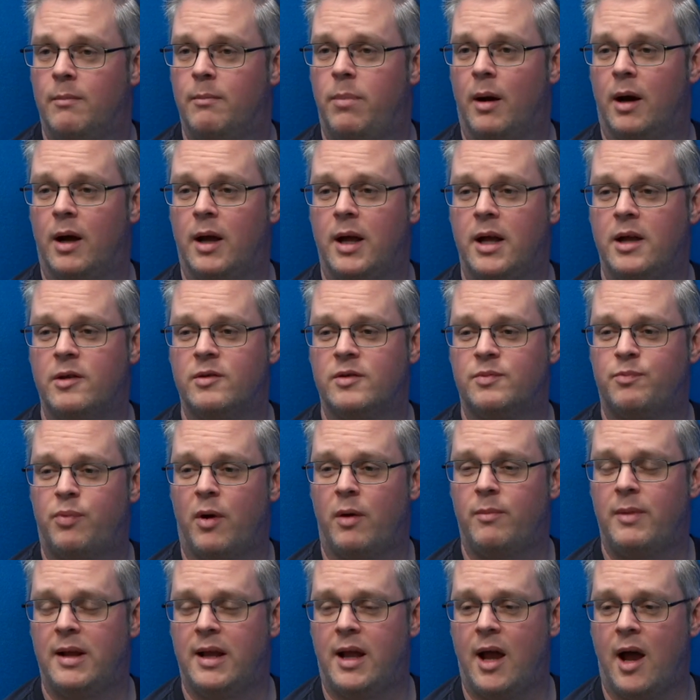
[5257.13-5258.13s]
But he was
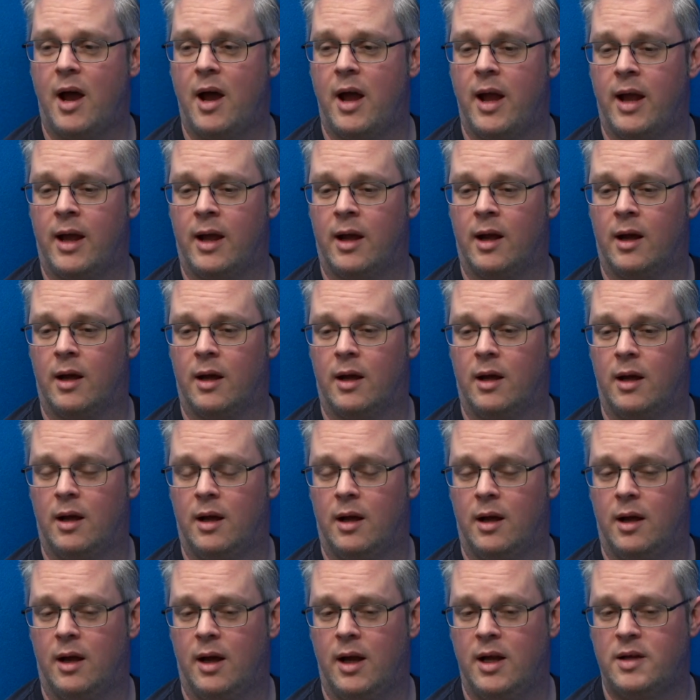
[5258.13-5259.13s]
probably going,
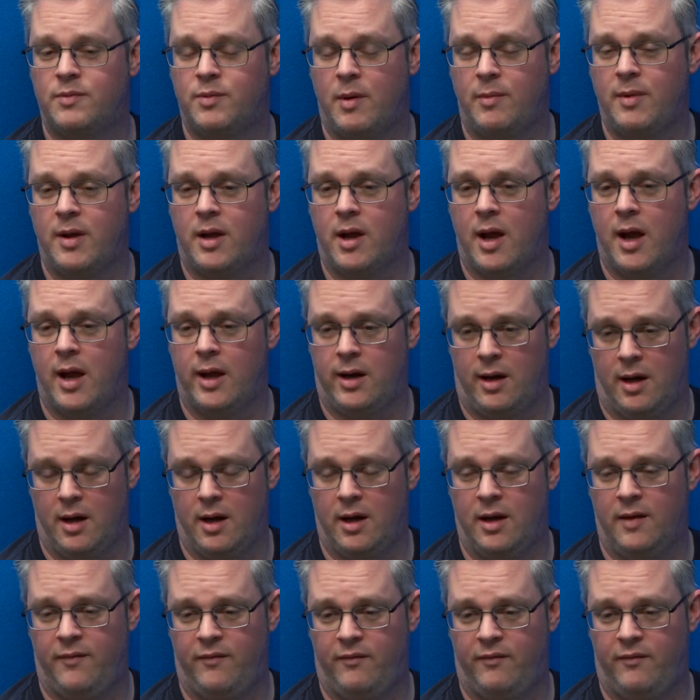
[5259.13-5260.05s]
look,